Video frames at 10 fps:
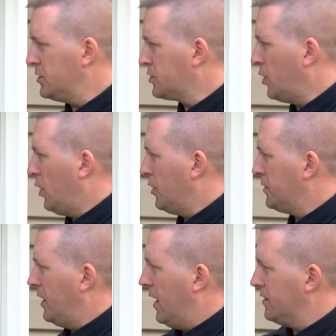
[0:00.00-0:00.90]

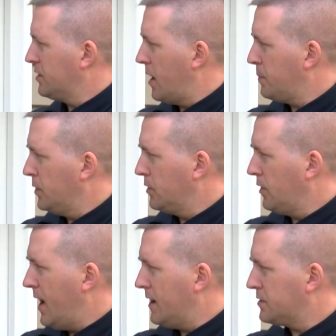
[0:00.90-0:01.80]
installed on top of your
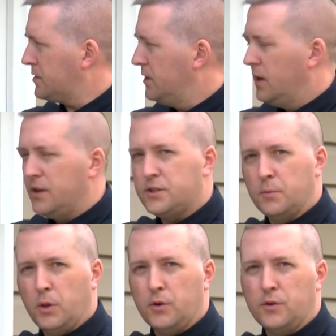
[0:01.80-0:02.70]
glass.
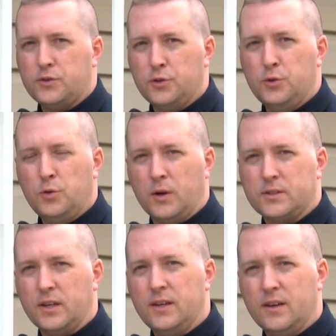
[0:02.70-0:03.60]
Similar to a
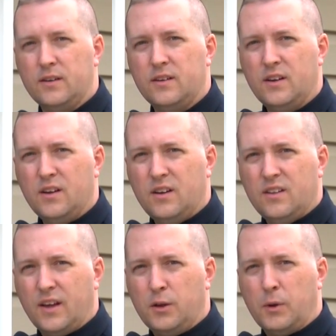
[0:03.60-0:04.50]
tint
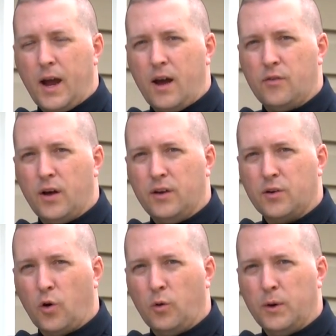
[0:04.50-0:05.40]
that you would have on
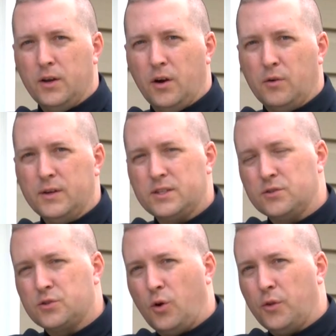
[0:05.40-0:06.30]
a car window, it's
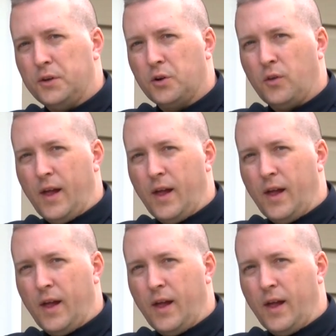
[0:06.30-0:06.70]
installed on your